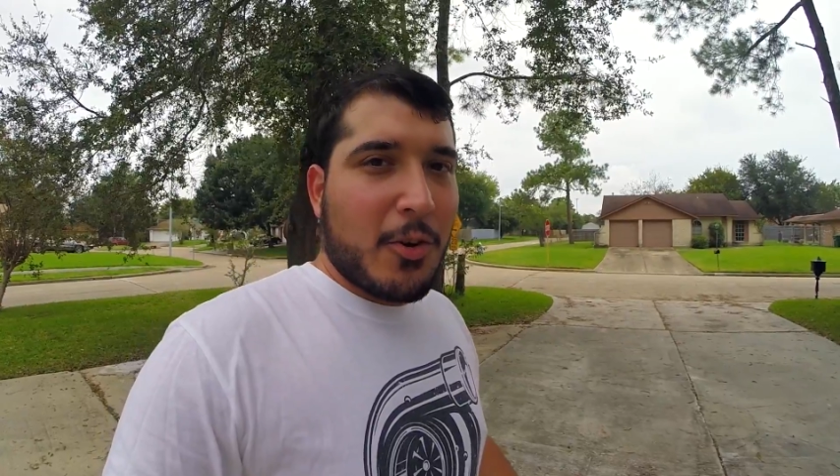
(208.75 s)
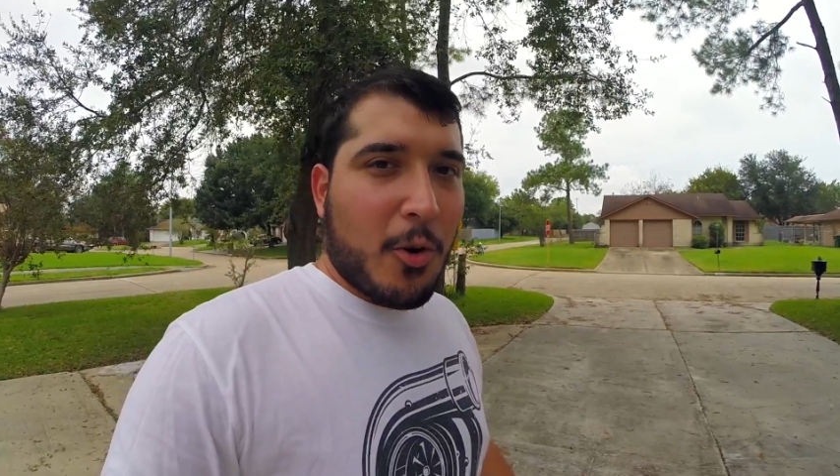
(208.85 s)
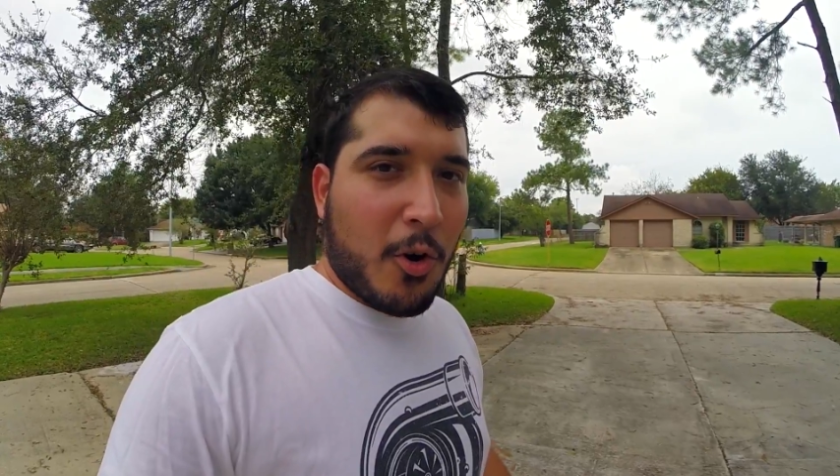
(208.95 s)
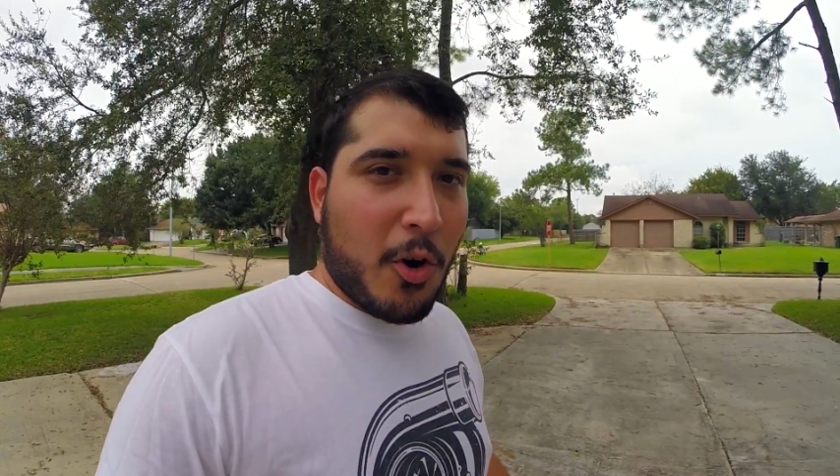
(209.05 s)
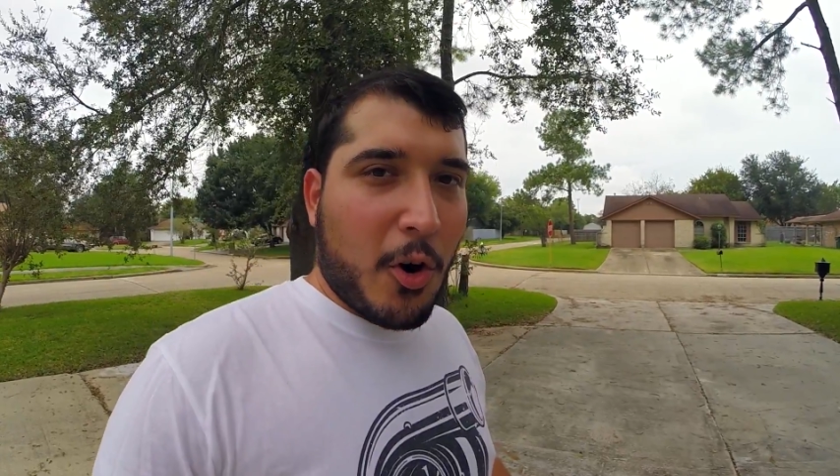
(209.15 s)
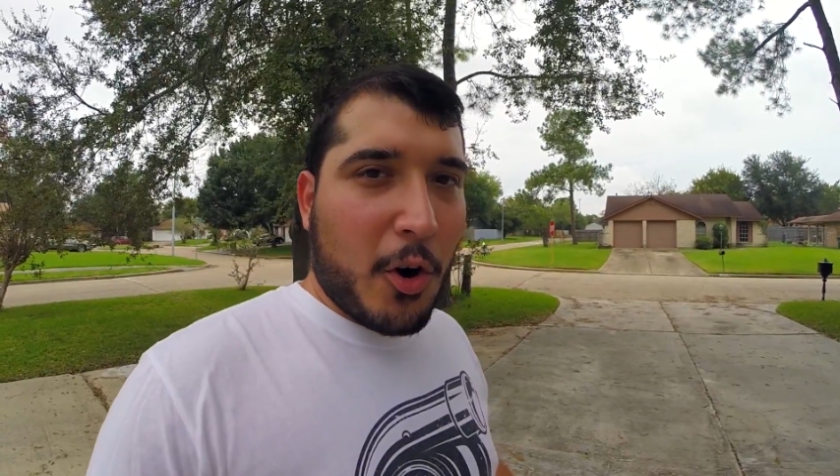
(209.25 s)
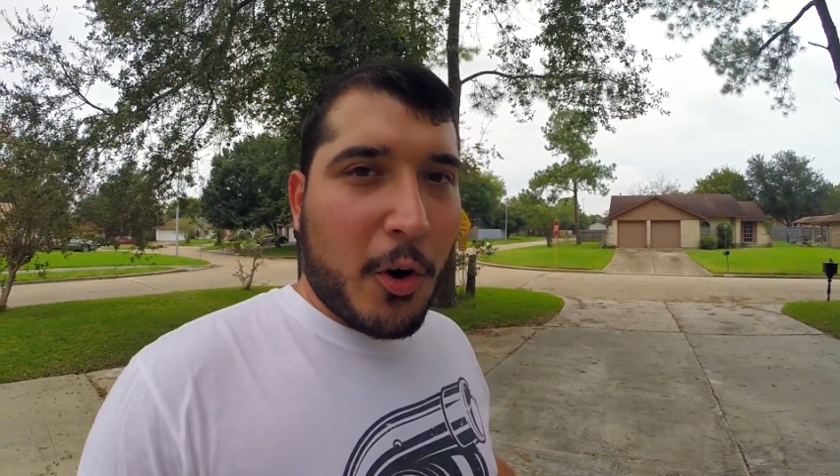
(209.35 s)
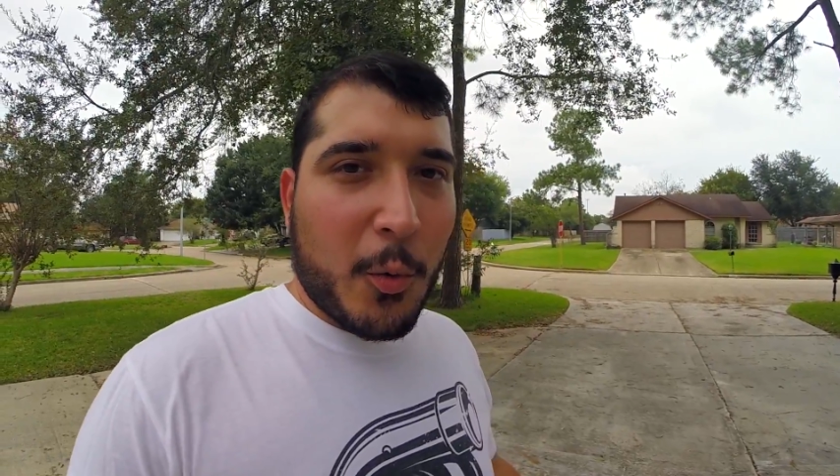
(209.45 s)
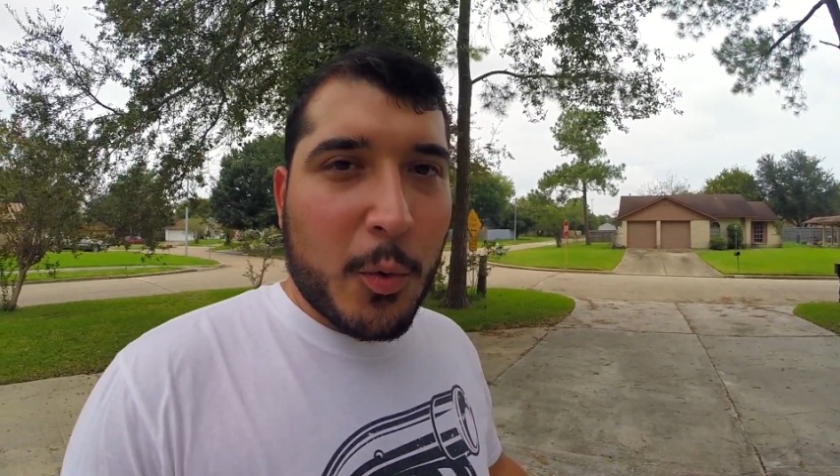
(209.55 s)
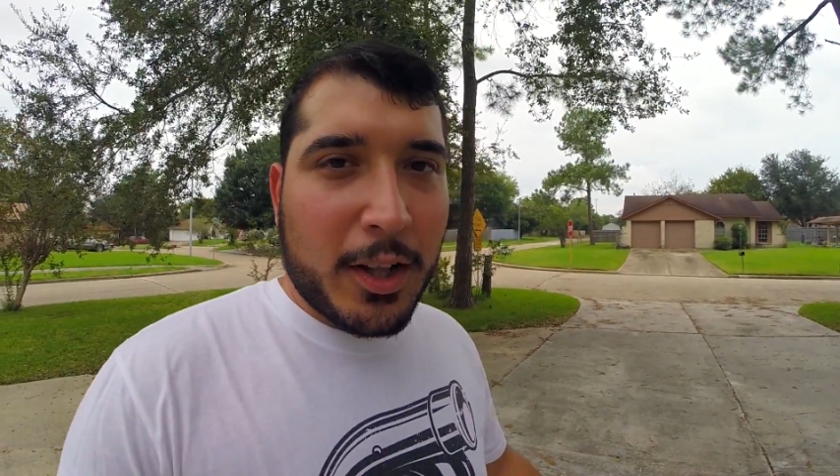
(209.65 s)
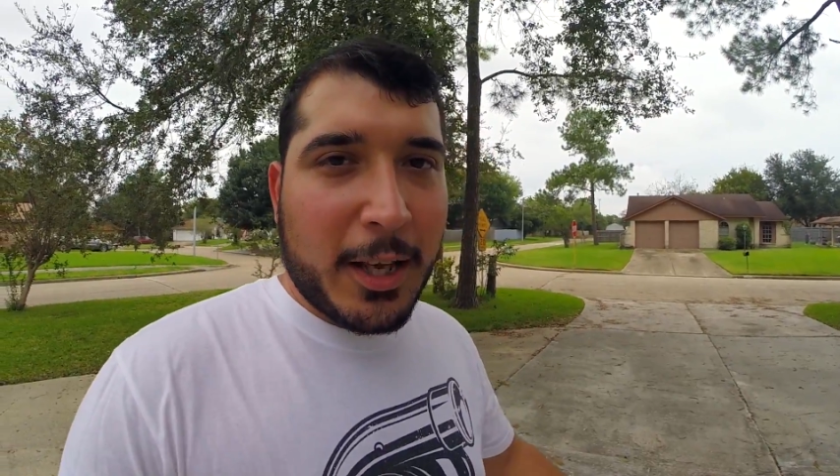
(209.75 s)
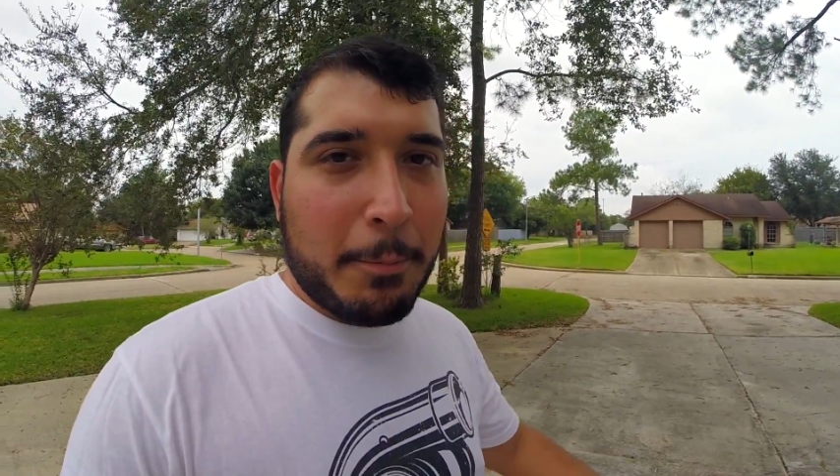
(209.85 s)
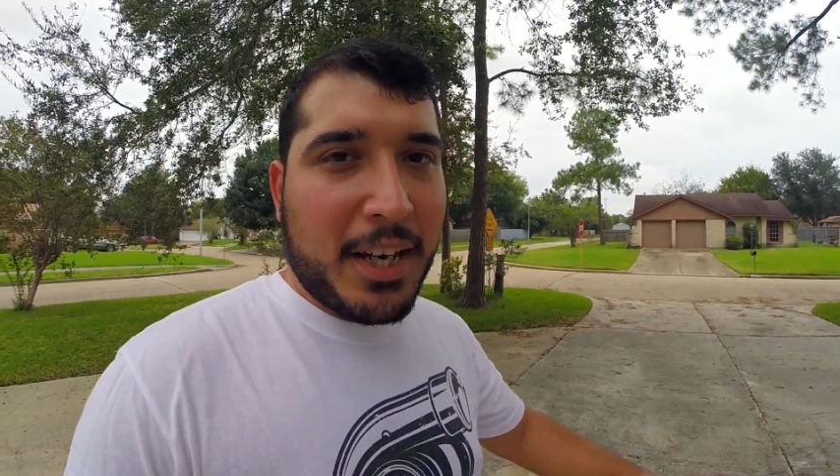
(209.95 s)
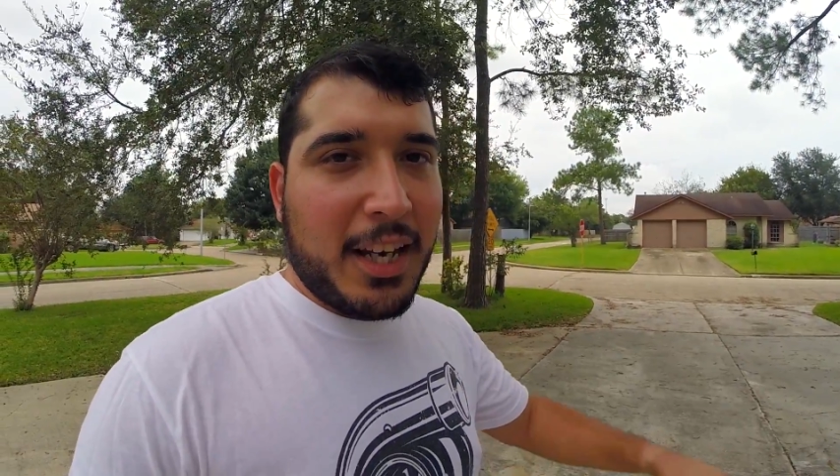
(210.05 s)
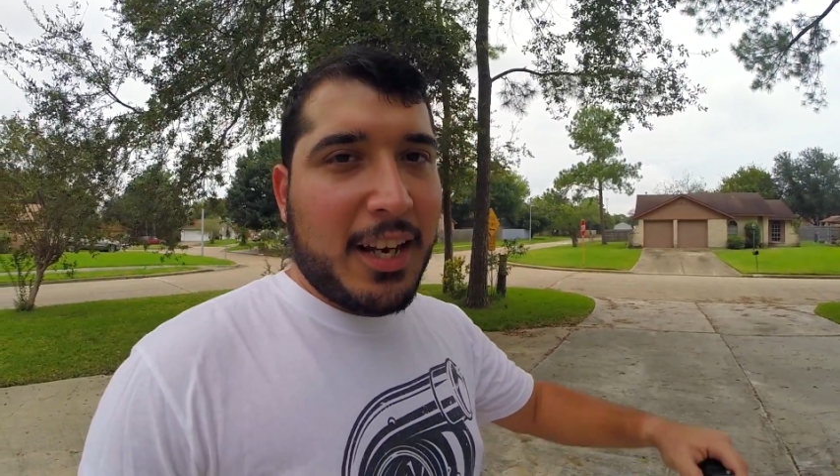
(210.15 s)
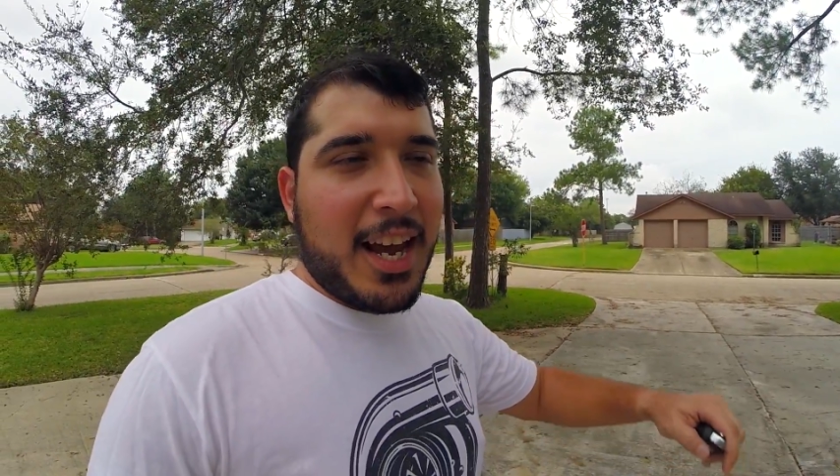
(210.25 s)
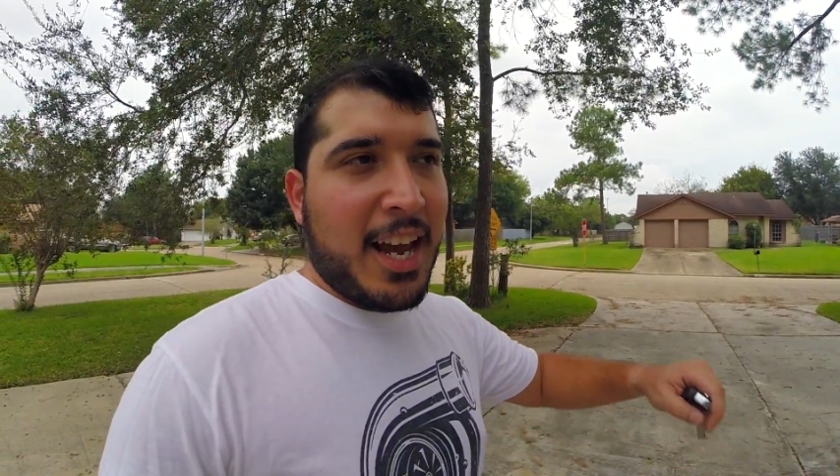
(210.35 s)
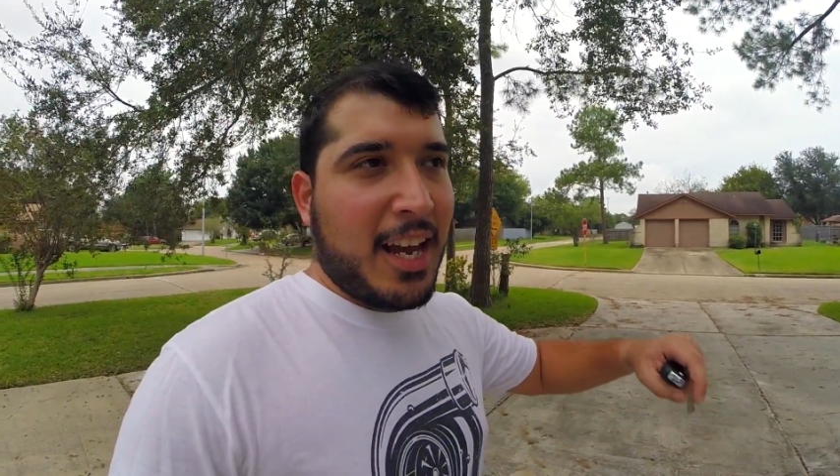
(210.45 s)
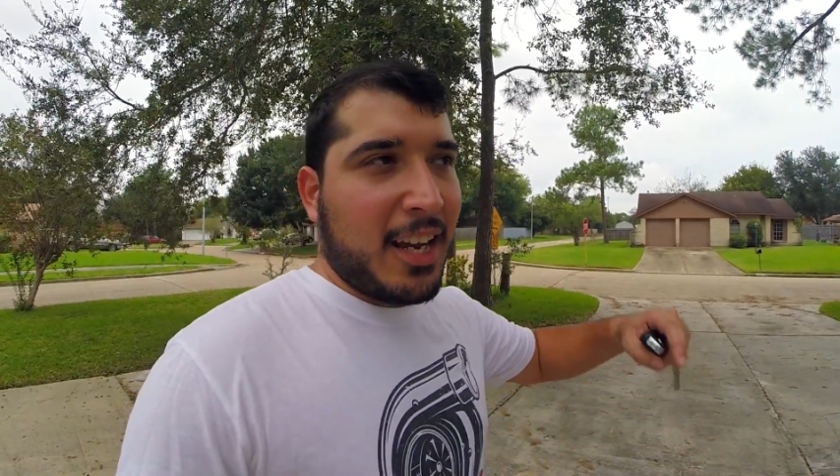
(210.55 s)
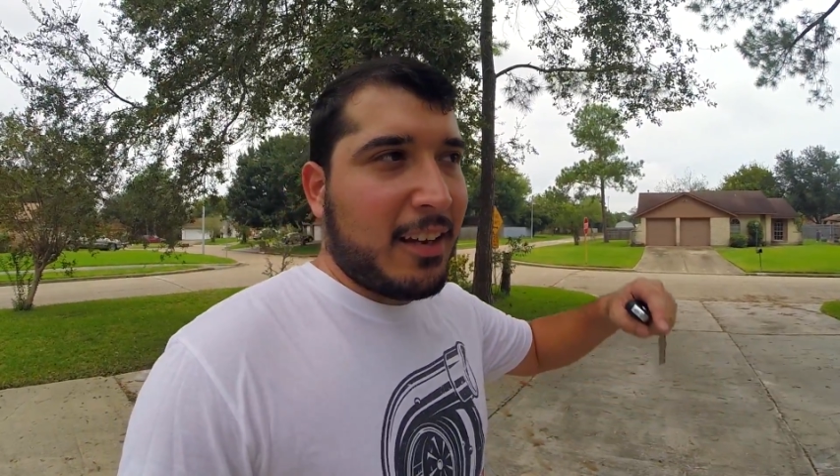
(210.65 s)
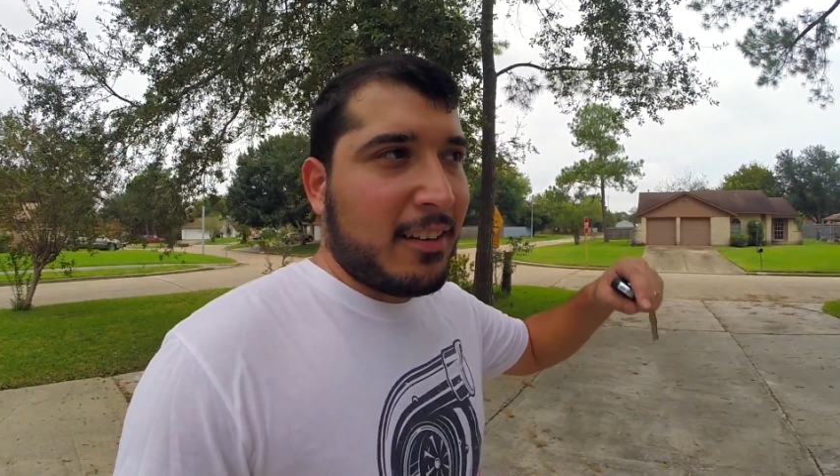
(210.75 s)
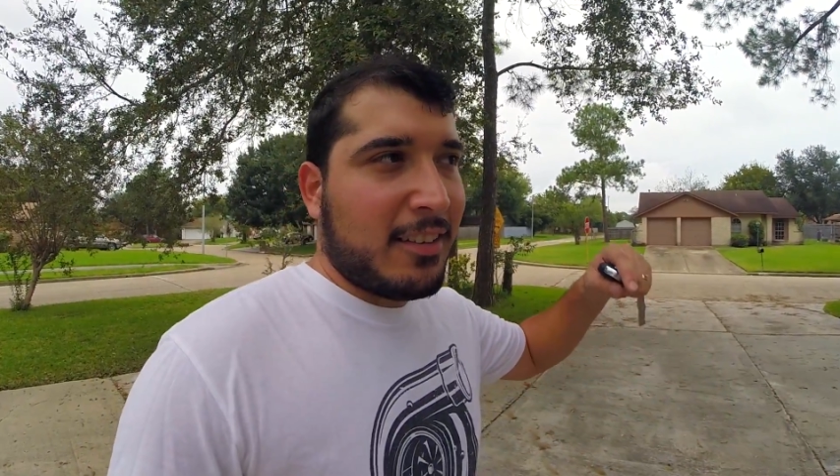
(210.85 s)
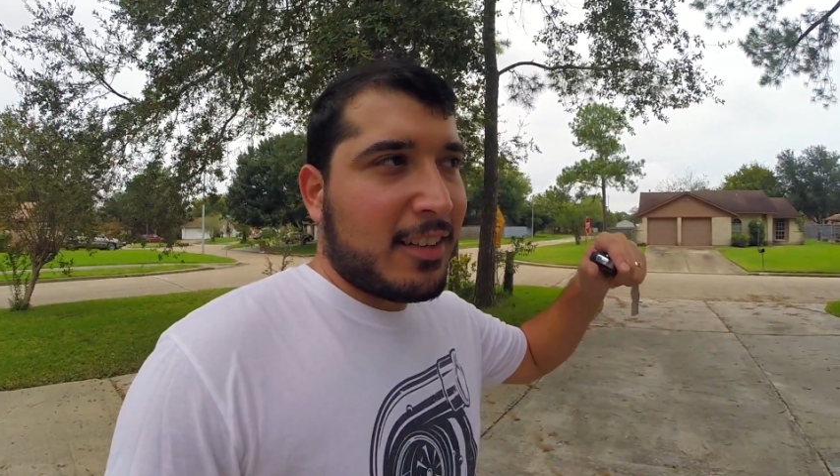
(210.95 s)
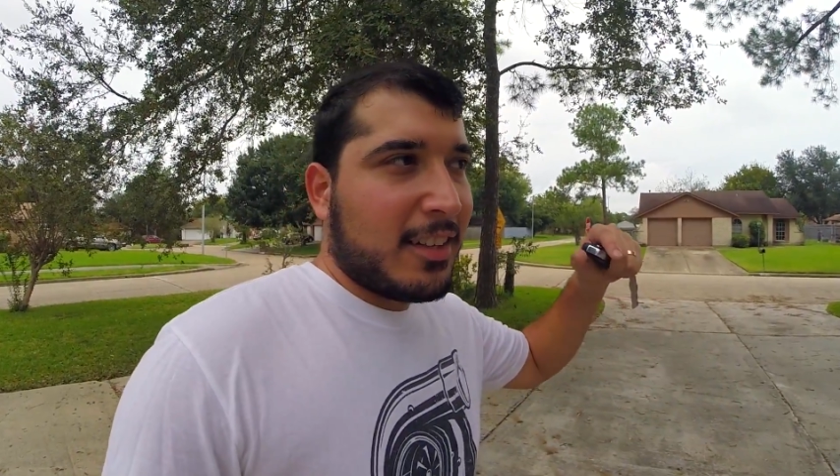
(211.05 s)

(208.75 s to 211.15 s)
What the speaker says: or will it be a